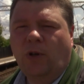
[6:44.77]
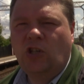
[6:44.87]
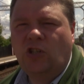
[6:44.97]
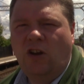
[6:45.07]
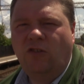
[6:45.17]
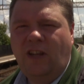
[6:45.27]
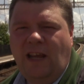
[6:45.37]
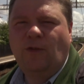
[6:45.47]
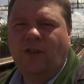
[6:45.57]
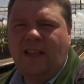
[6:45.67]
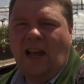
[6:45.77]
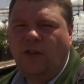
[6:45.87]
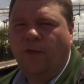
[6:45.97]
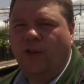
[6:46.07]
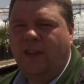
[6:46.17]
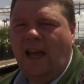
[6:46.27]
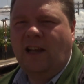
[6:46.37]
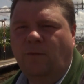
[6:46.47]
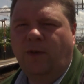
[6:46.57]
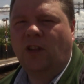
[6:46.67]
we're just going to leave the station for a
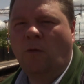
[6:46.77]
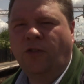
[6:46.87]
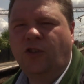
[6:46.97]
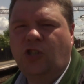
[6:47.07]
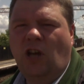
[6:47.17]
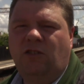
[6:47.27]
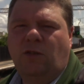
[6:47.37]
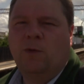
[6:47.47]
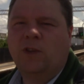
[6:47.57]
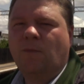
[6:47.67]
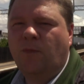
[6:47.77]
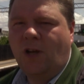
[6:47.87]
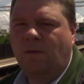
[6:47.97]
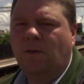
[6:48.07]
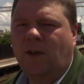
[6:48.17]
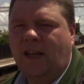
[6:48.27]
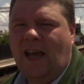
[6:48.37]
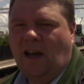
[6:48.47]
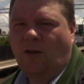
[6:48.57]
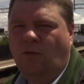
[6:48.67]
second because I want to show you something with the Birmingham
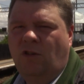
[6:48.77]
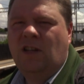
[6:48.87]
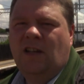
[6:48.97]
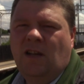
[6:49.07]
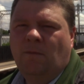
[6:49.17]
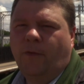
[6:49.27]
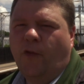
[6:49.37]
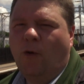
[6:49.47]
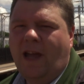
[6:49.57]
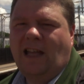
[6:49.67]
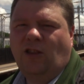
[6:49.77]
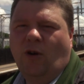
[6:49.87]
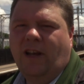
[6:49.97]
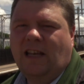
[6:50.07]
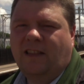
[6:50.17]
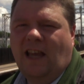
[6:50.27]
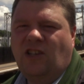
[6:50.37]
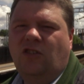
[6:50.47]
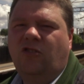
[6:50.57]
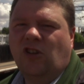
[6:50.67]
Canal before we head to our next
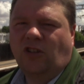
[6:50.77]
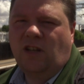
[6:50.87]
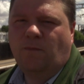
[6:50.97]
station, Dudley